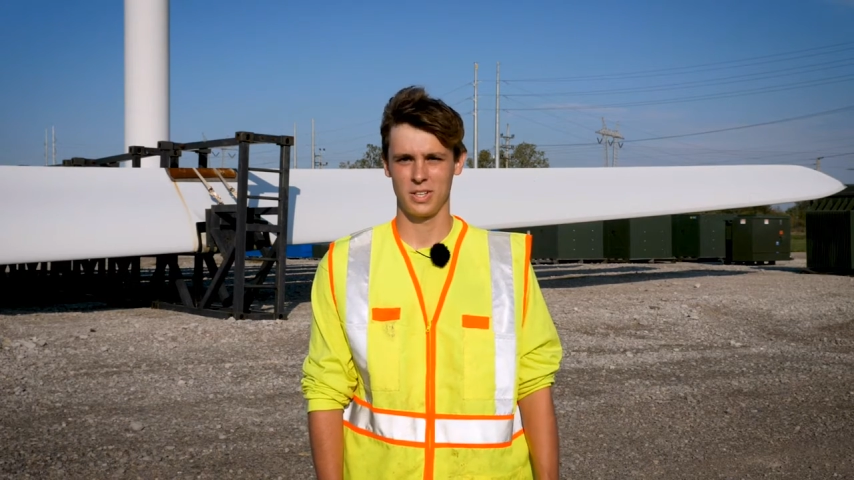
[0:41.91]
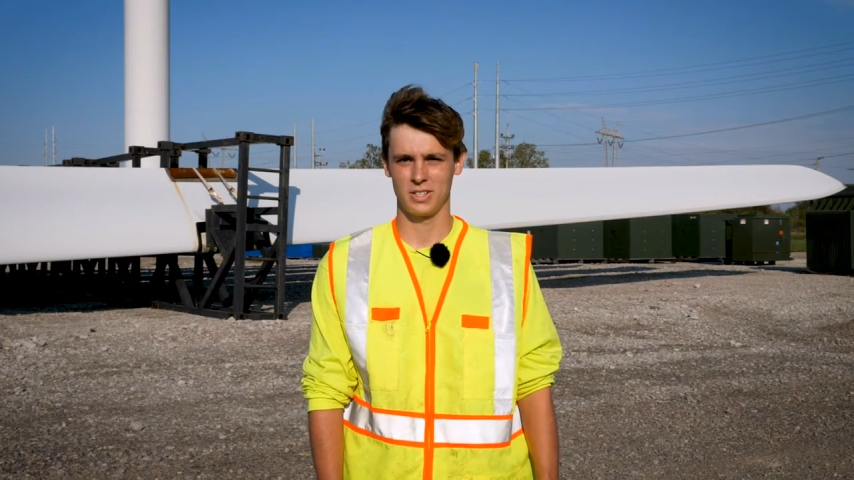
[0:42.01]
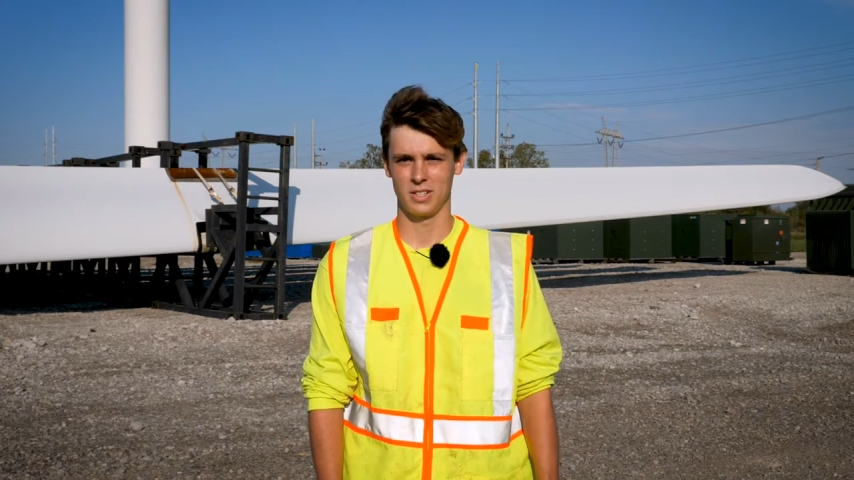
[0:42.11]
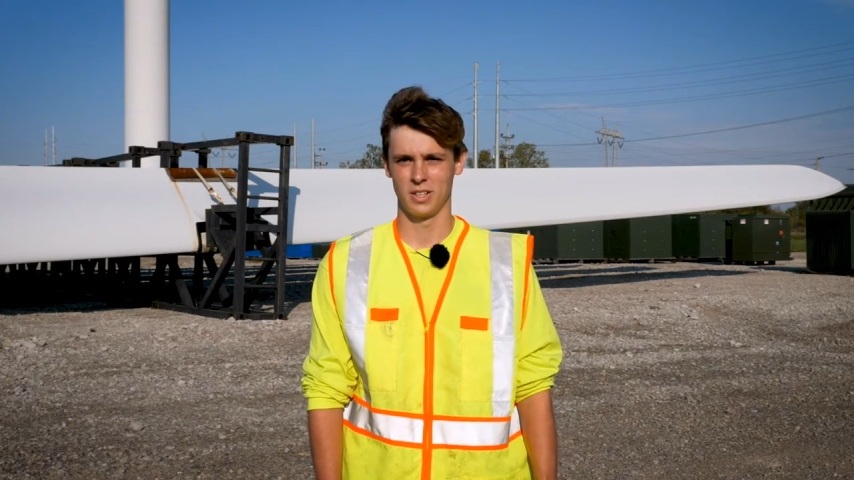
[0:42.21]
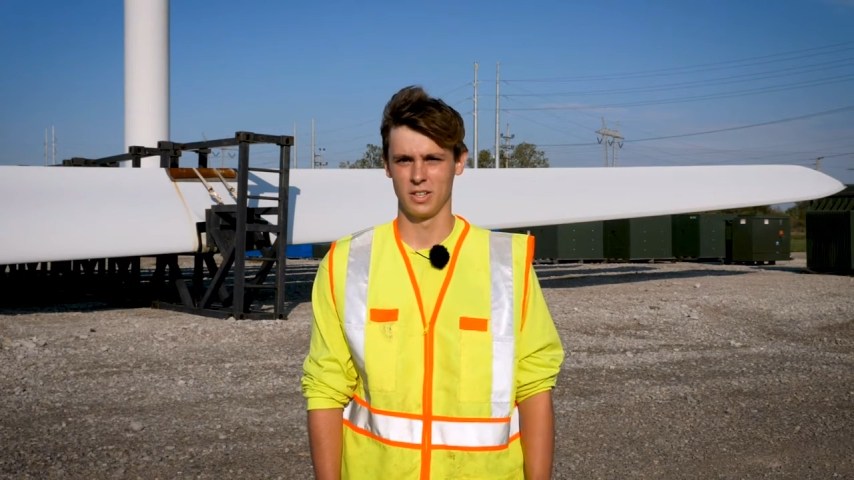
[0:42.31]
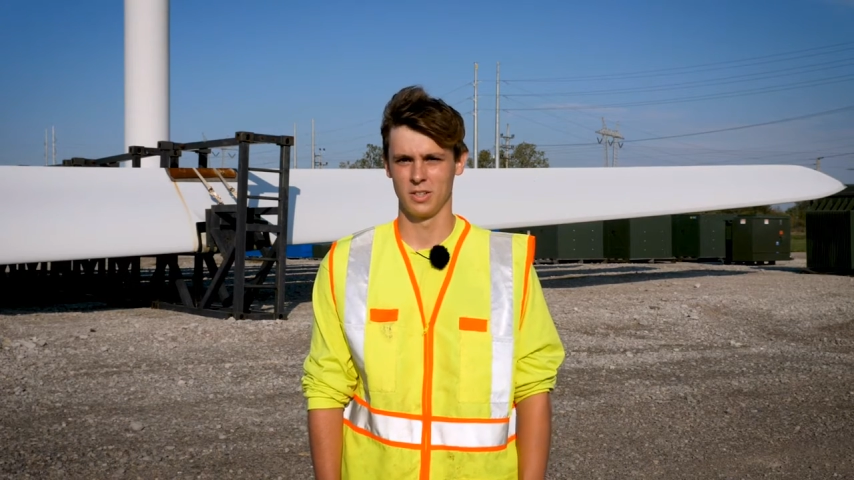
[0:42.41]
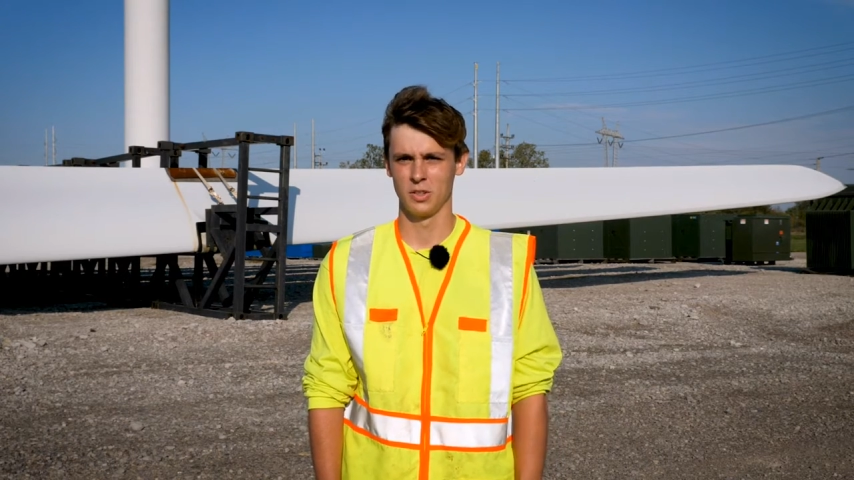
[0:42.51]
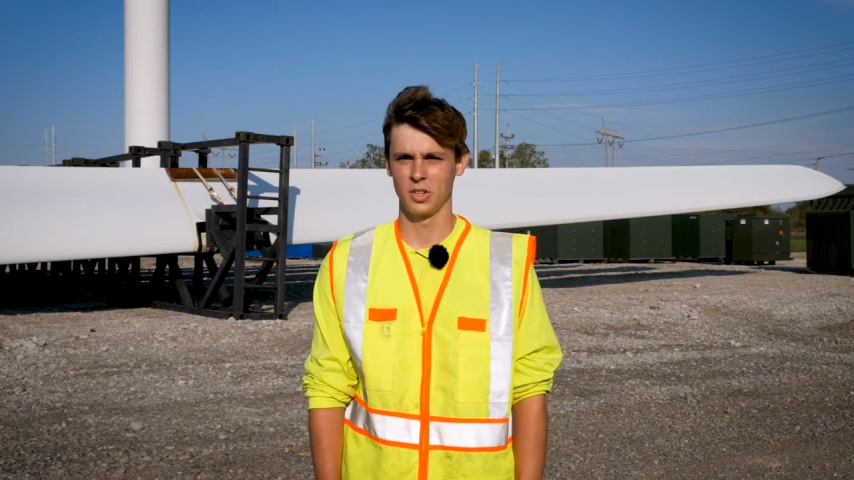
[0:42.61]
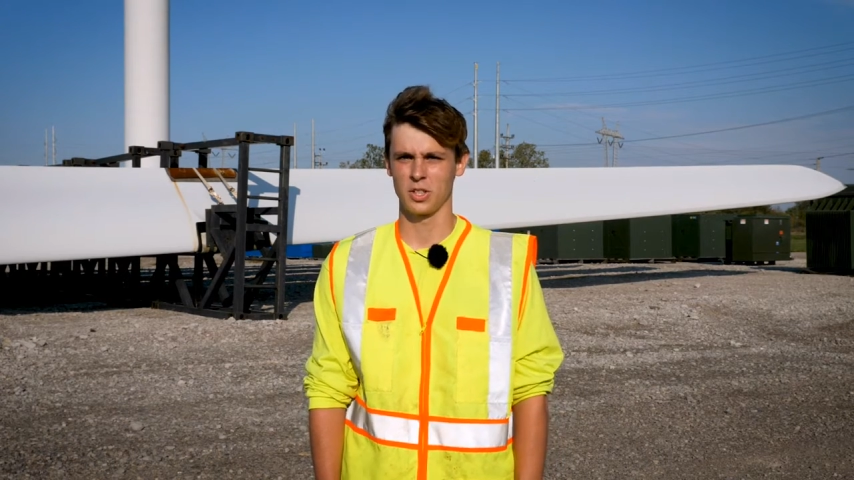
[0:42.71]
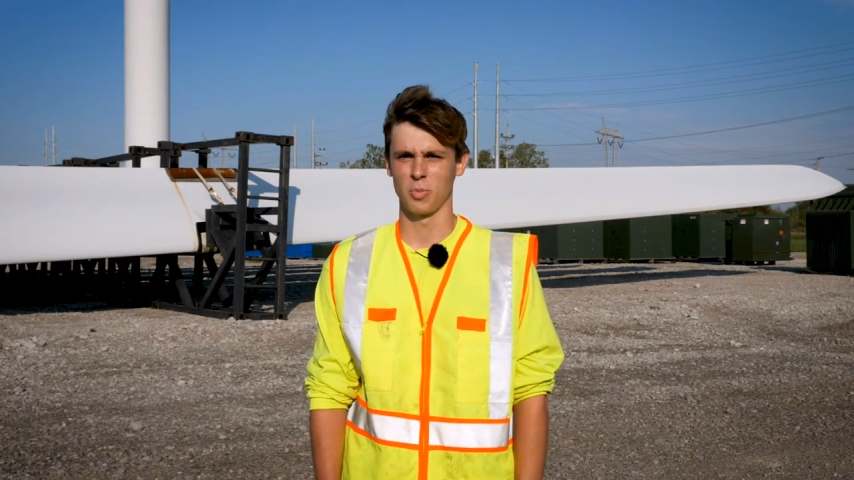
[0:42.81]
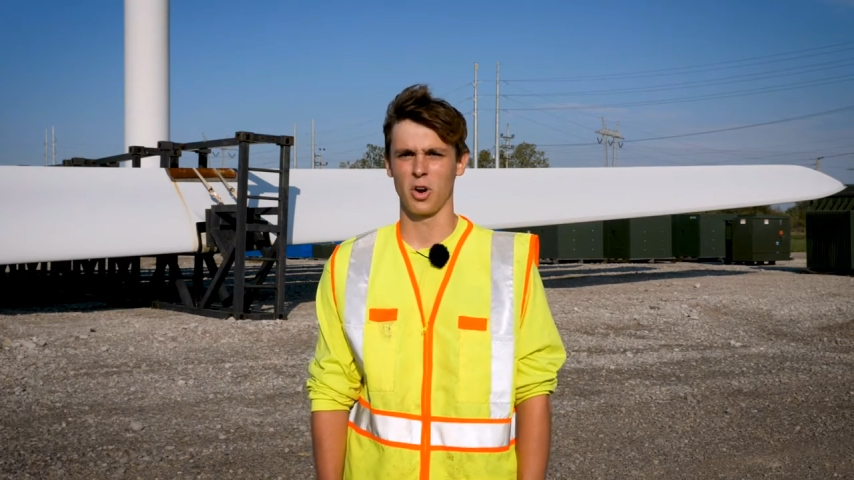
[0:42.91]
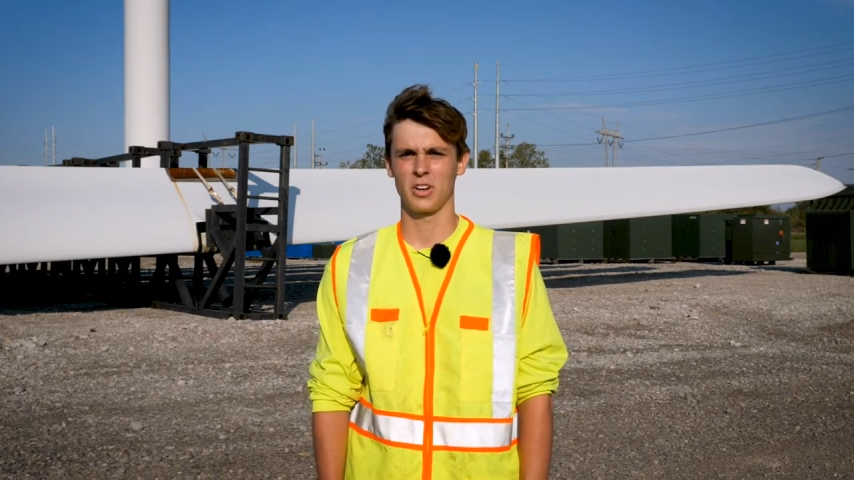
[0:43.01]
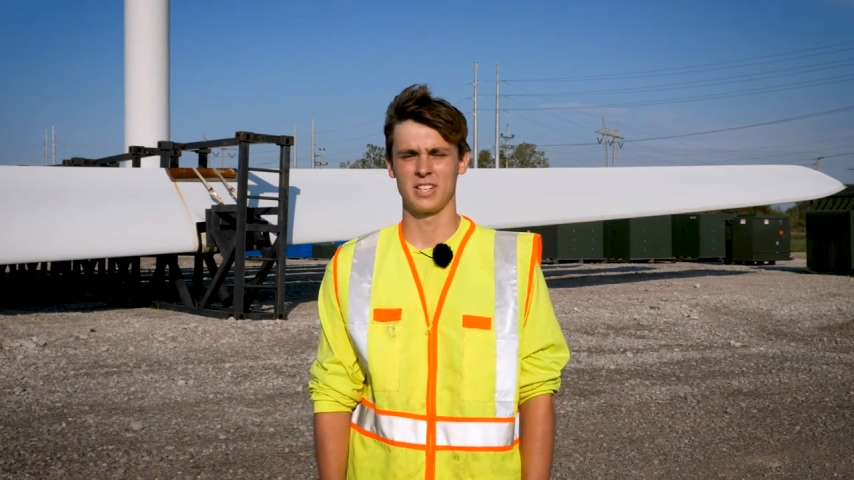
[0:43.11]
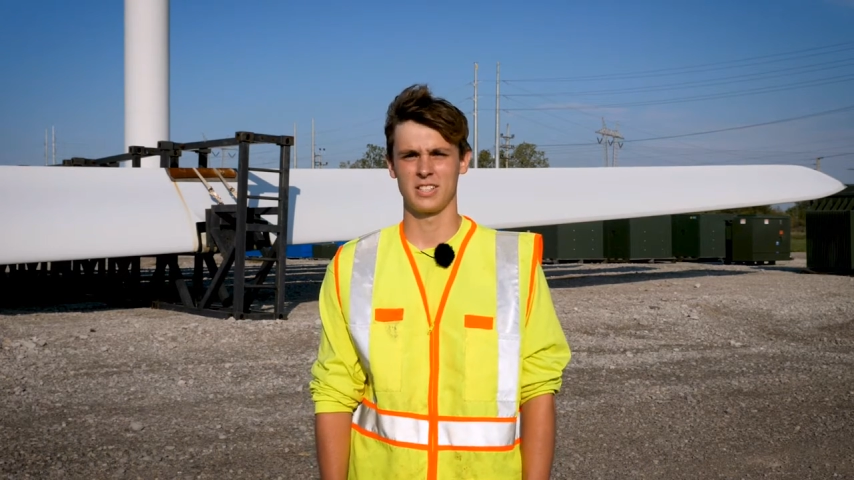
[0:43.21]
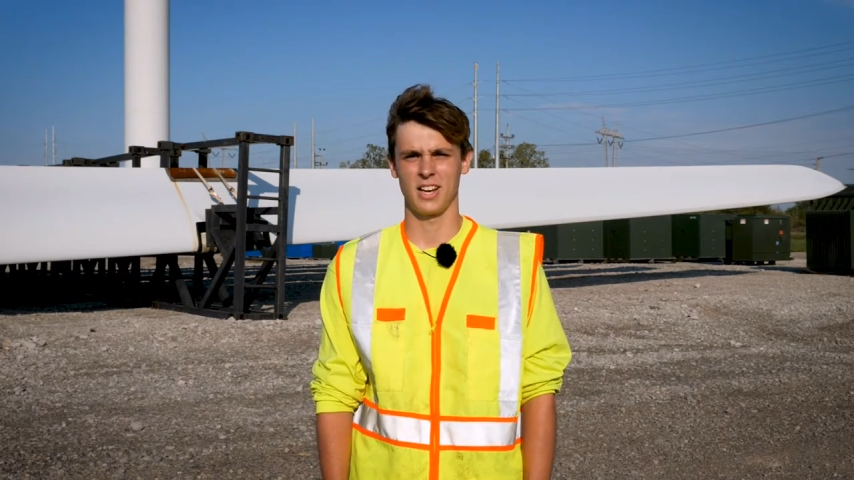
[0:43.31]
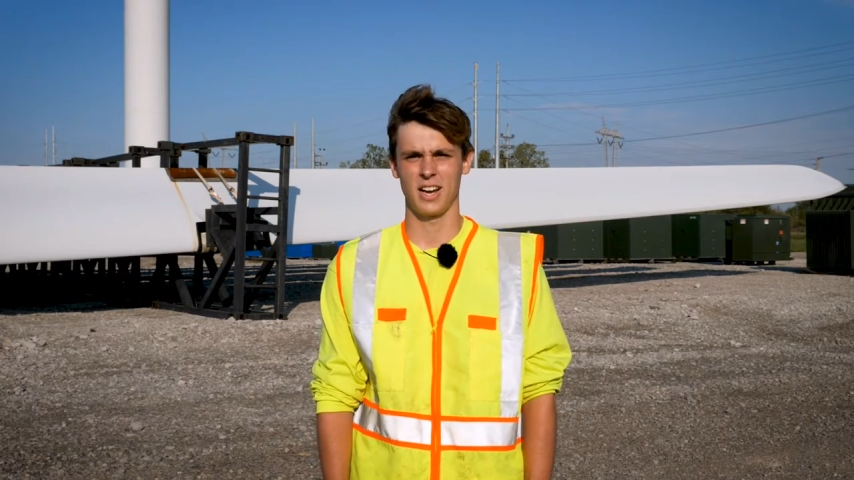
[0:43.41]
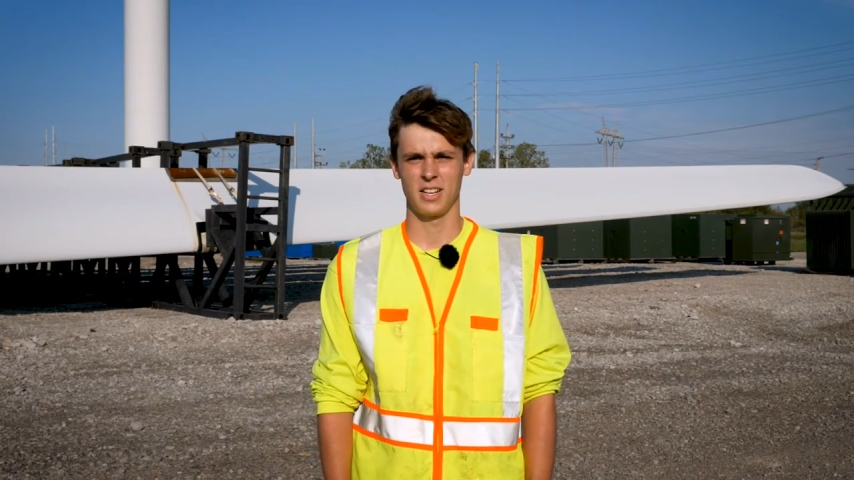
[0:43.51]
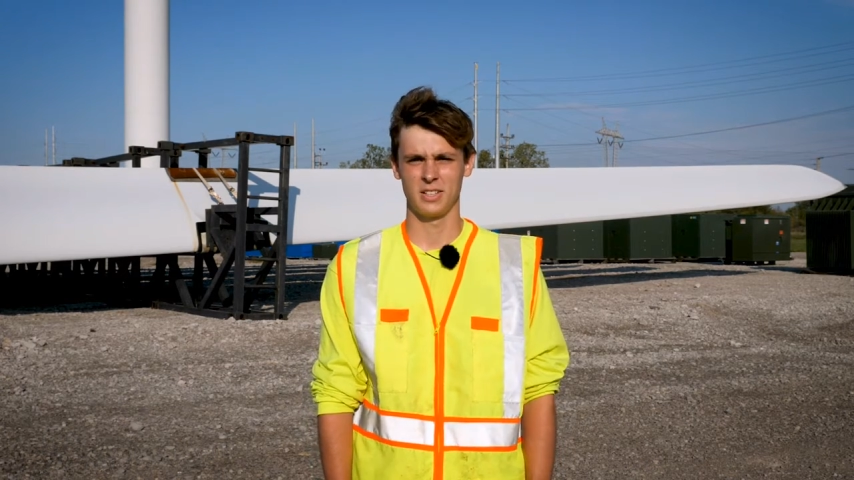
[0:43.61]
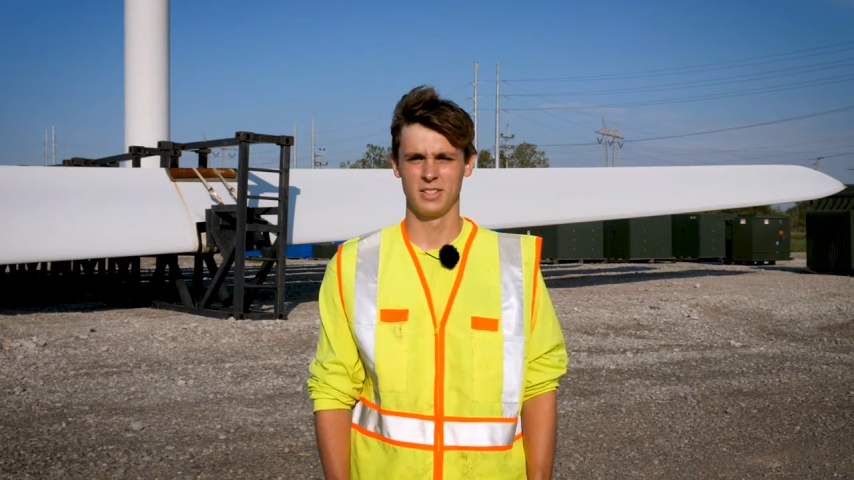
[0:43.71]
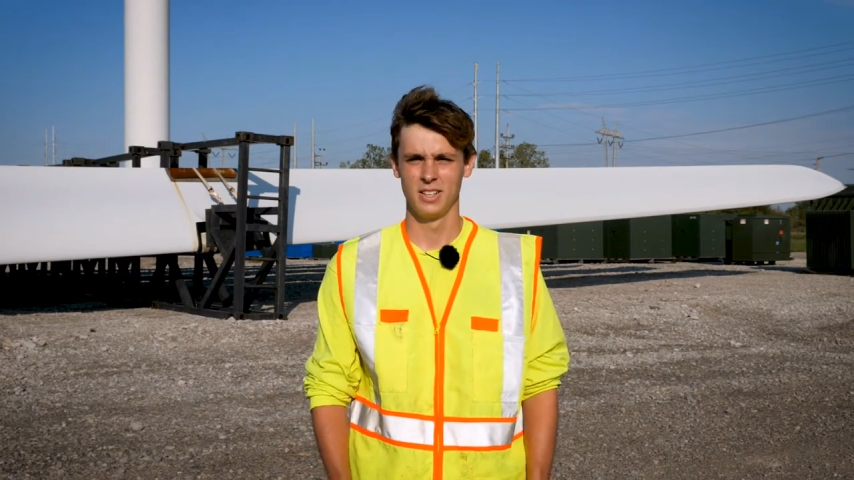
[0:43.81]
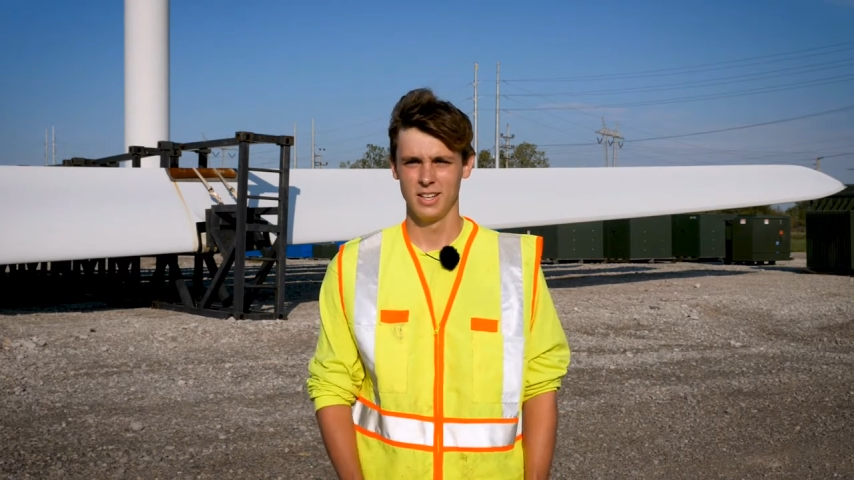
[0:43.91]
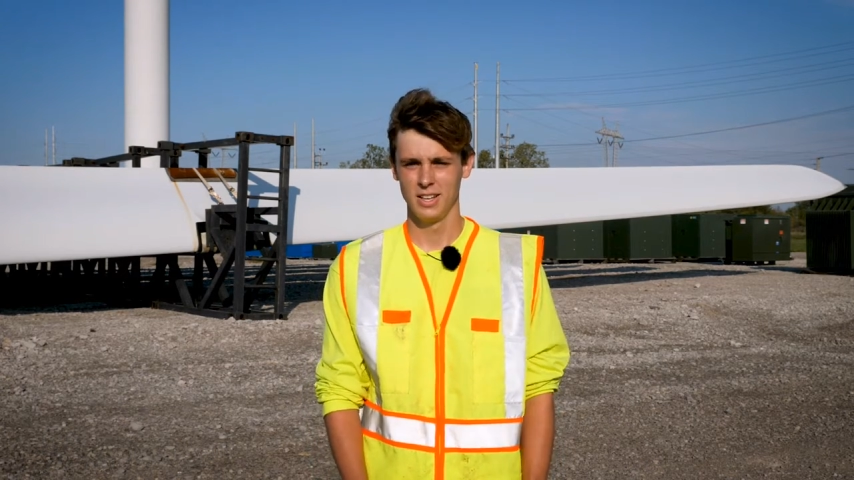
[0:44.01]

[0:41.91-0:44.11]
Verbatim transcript: We get to look at the marketing side.